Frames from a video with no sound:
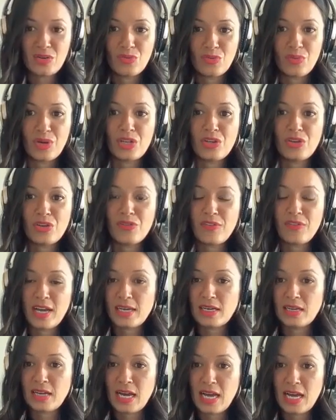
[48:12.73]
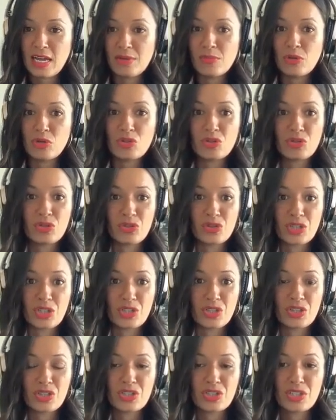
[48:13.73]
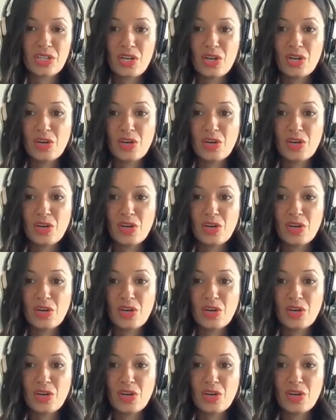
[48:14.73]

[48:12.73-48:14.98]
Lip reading: when you find high emotional triggers,